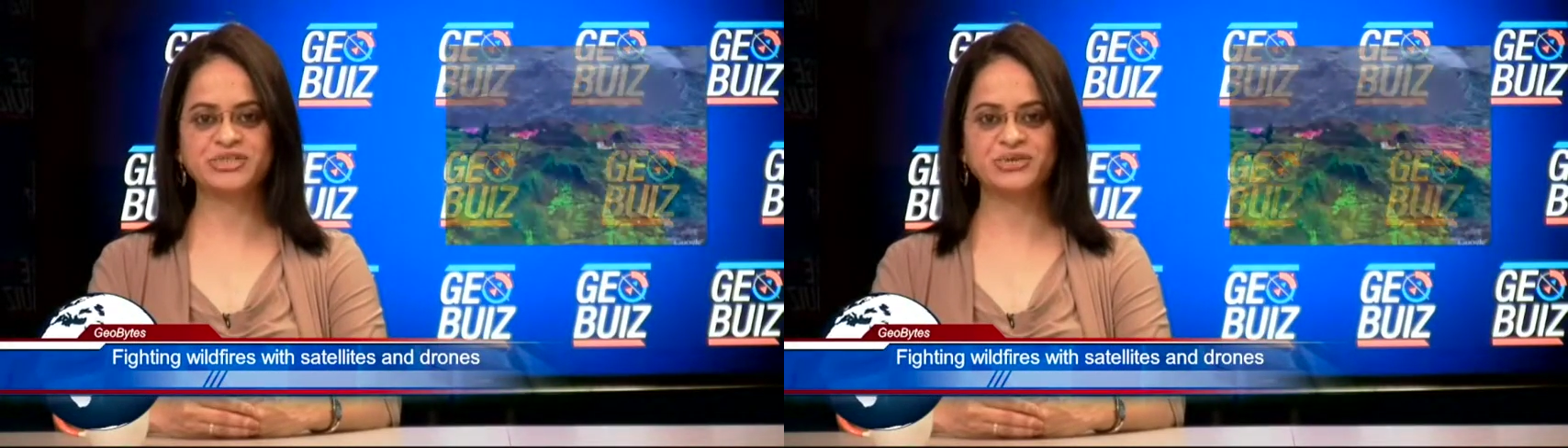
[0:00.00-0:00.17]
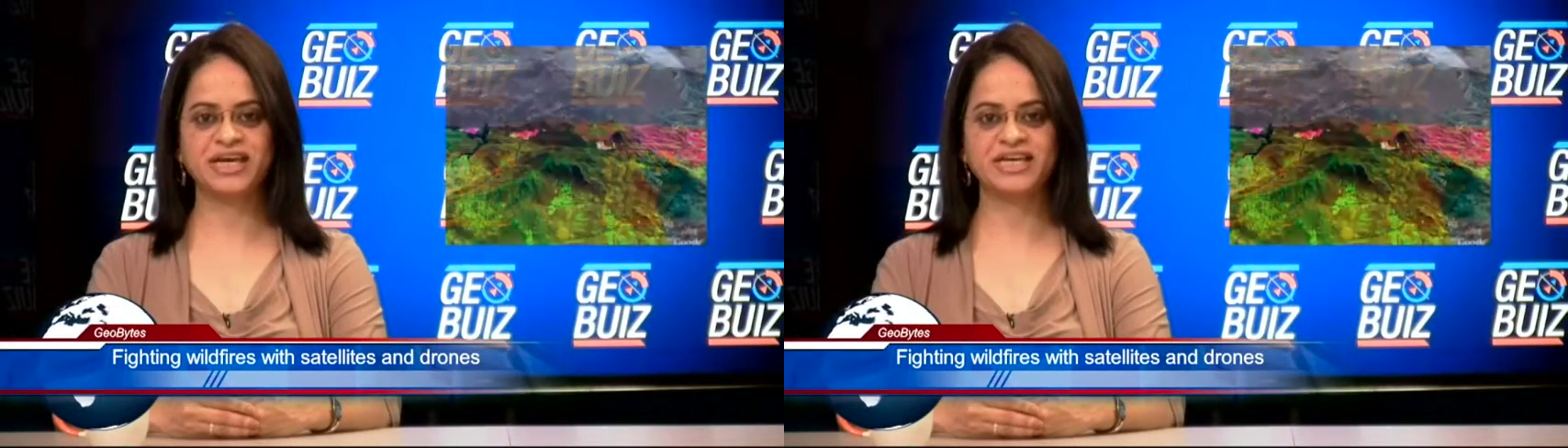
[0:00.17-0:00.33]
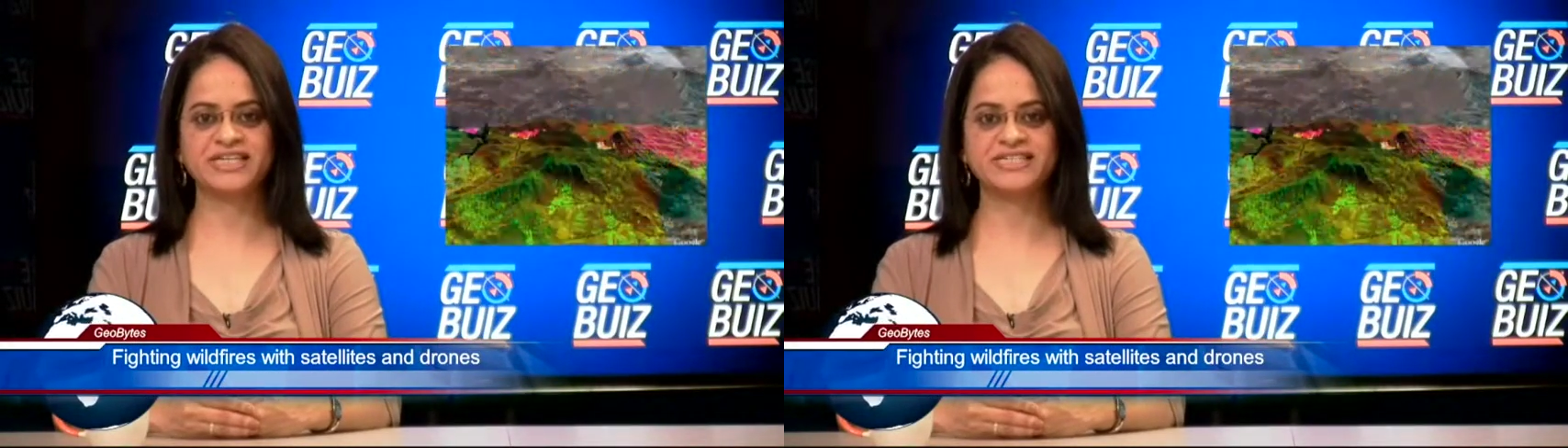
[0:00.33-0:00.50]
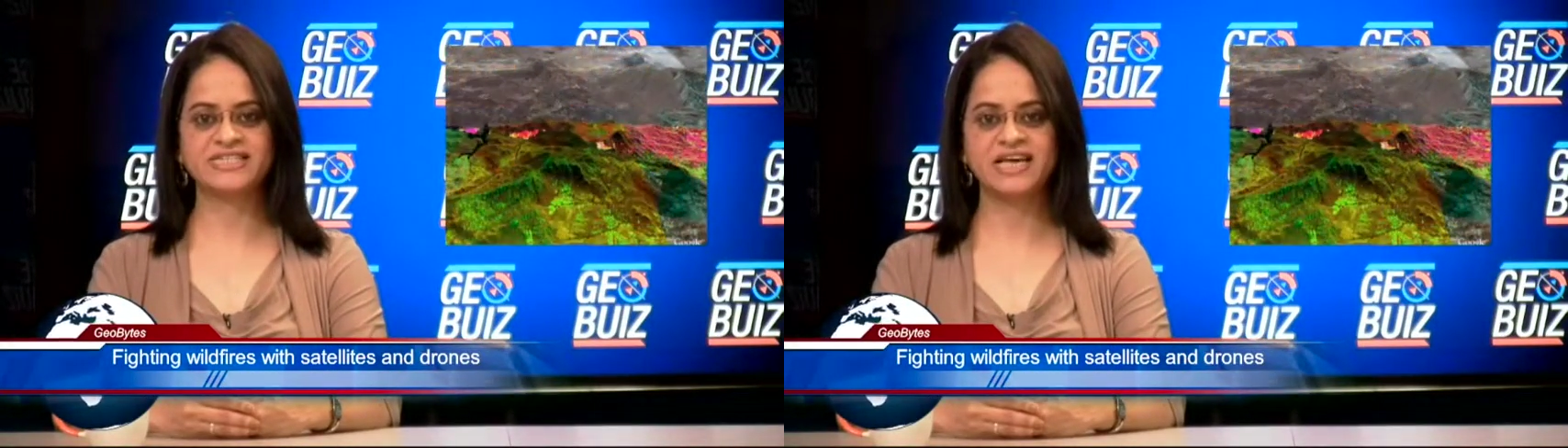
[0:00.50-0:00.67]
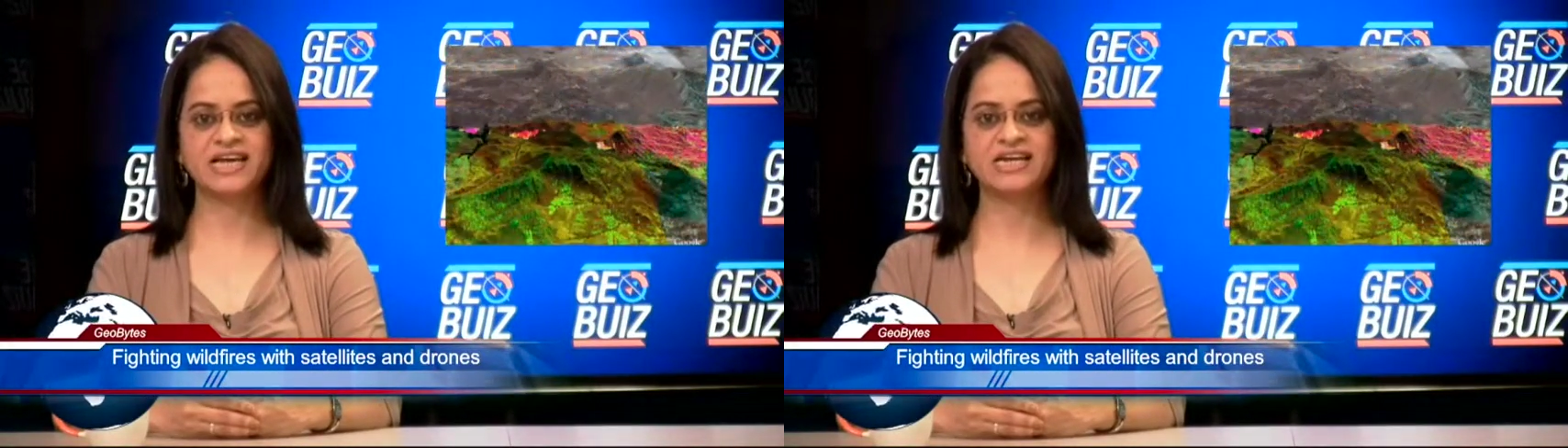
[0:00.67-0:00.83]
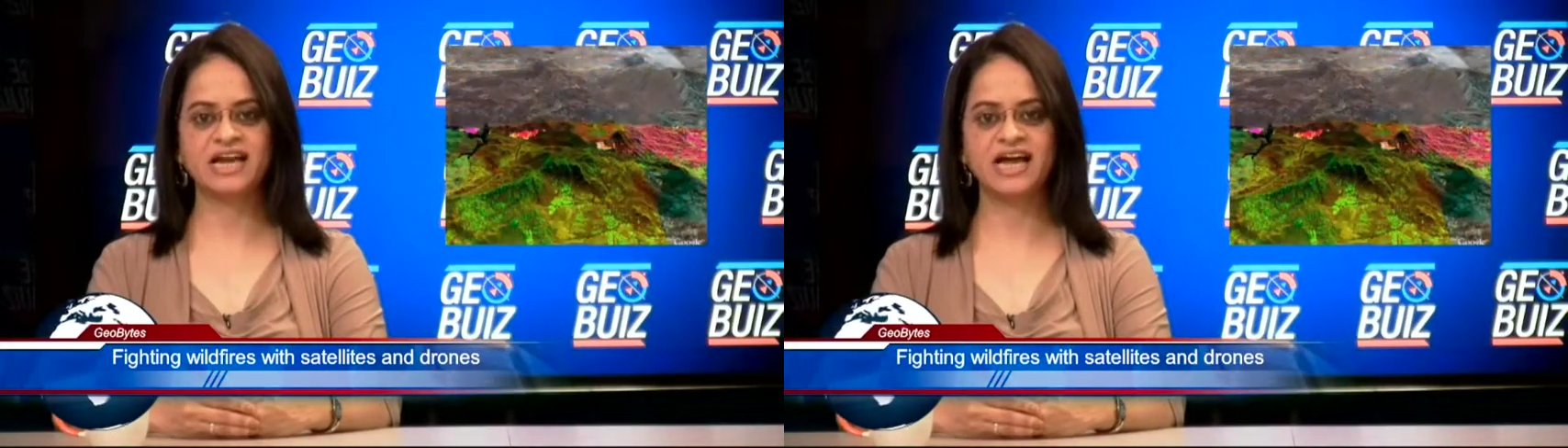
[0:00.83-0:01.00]
to get a
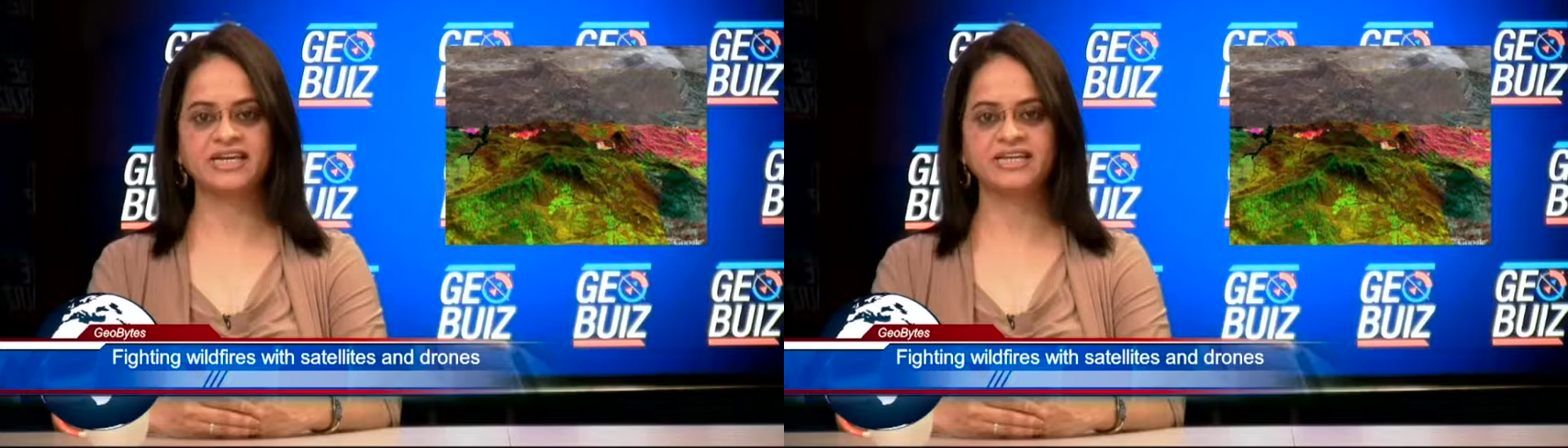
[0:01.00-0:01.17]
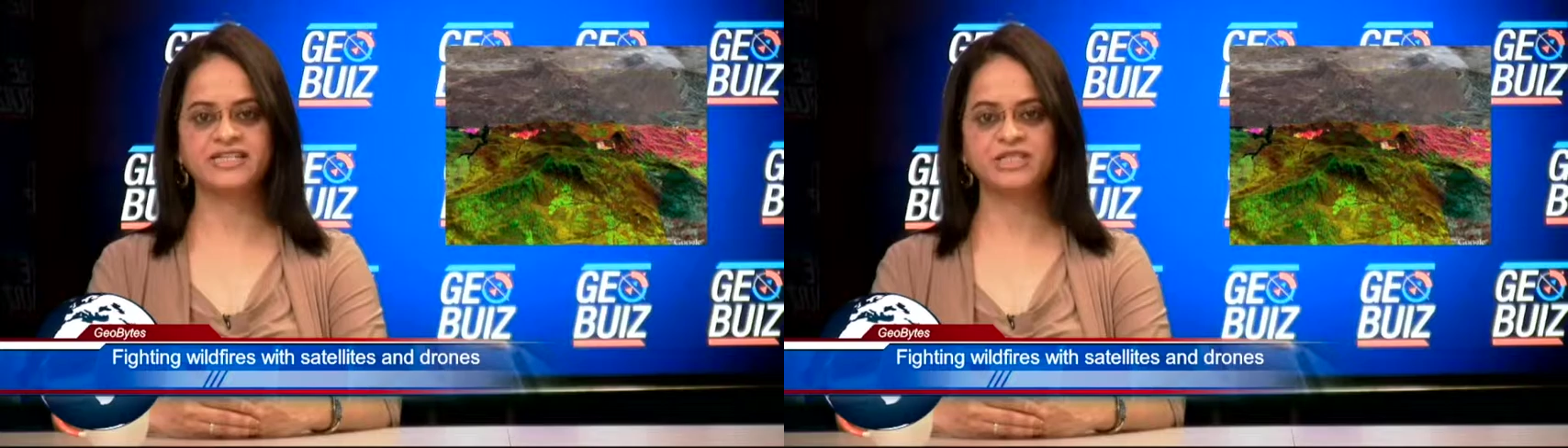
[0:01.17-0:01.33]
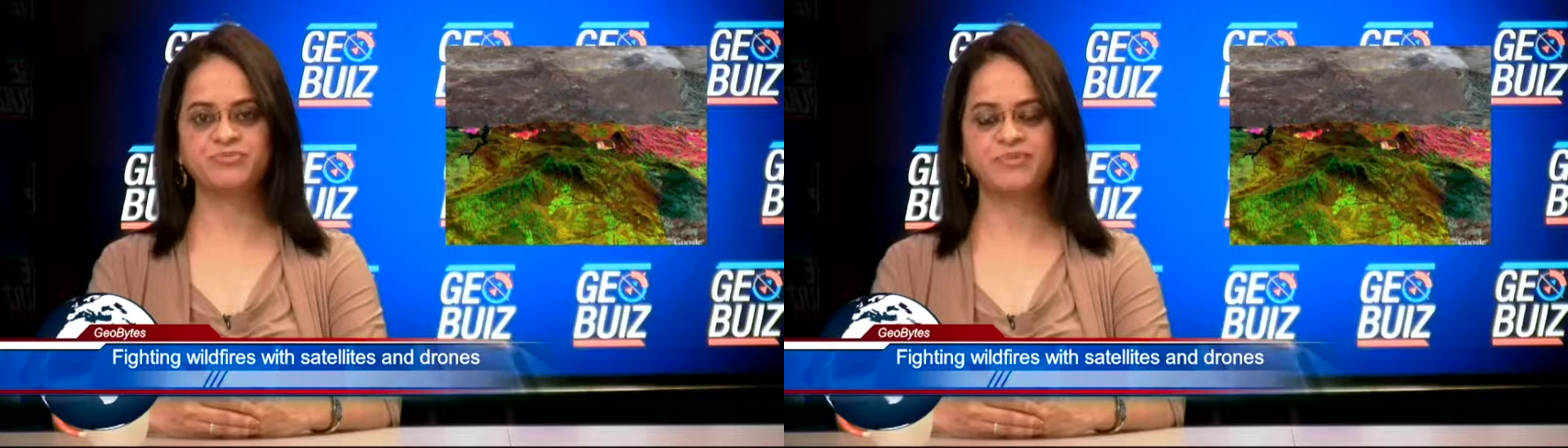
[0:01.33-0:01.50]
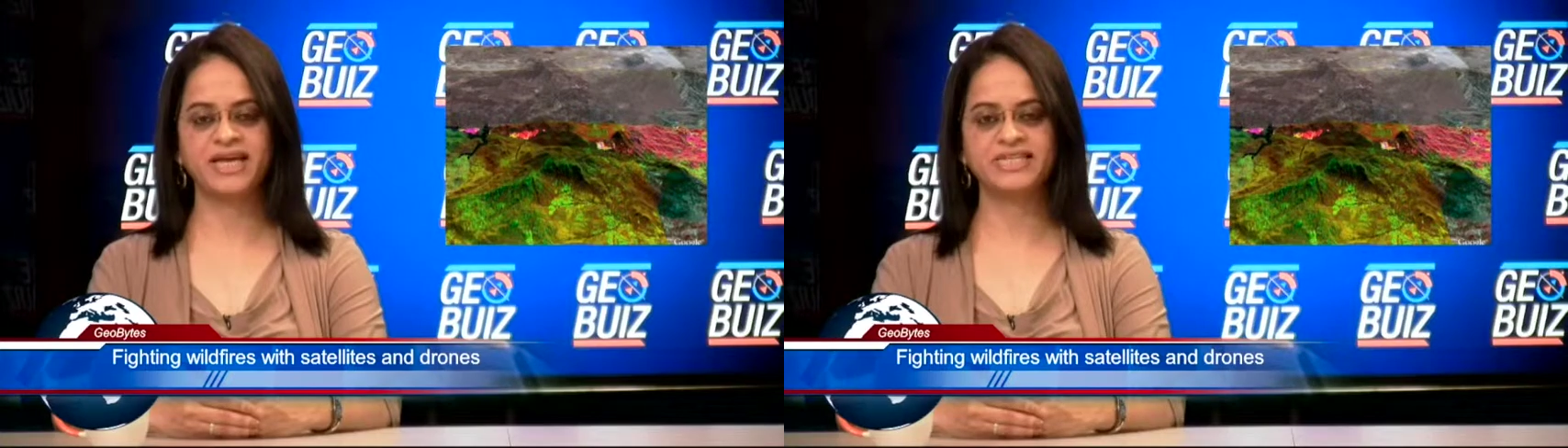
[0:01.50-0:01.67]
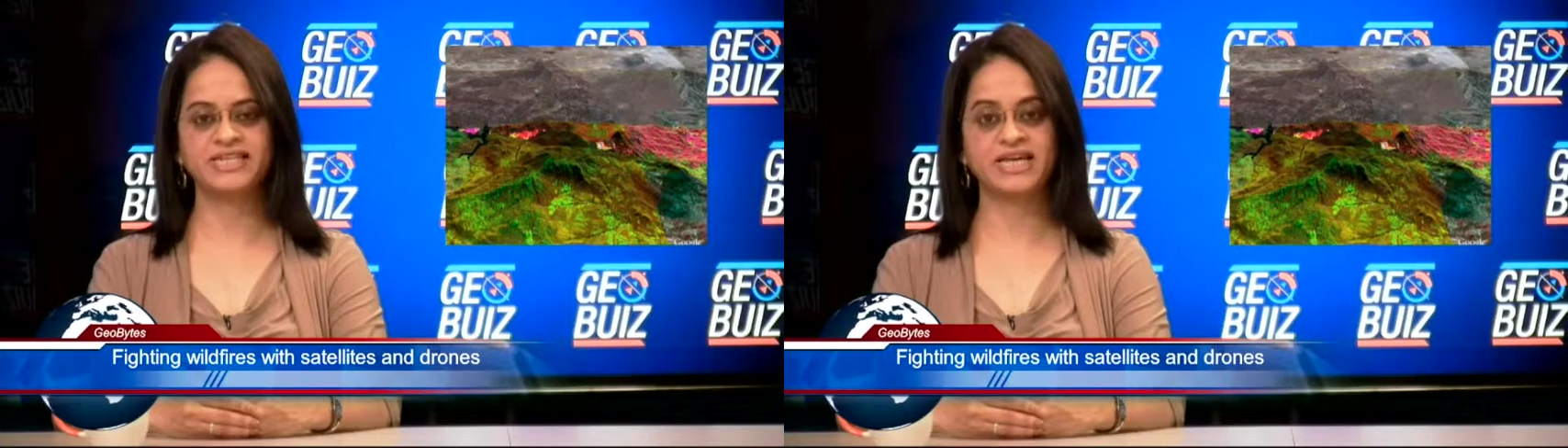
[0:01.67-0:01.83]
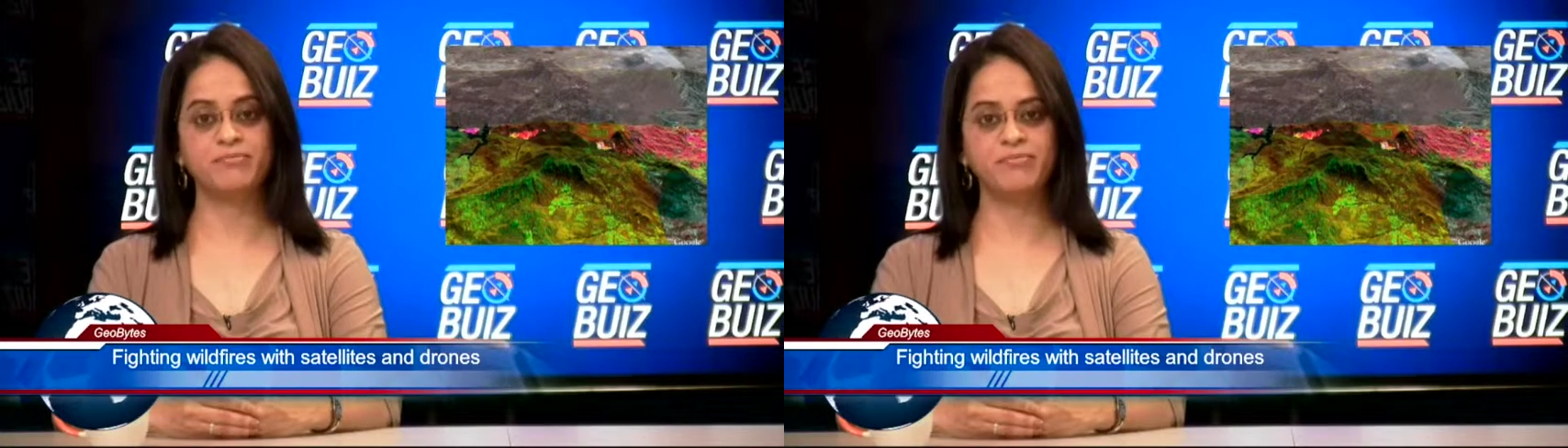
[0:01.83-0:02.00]
satellite in
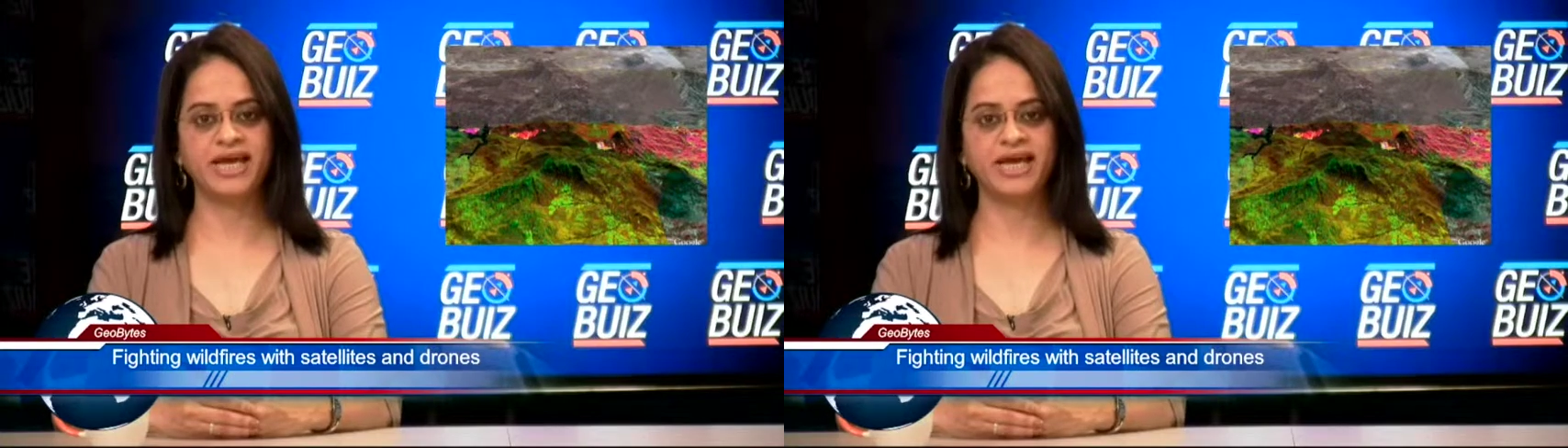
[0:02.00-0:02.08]
space and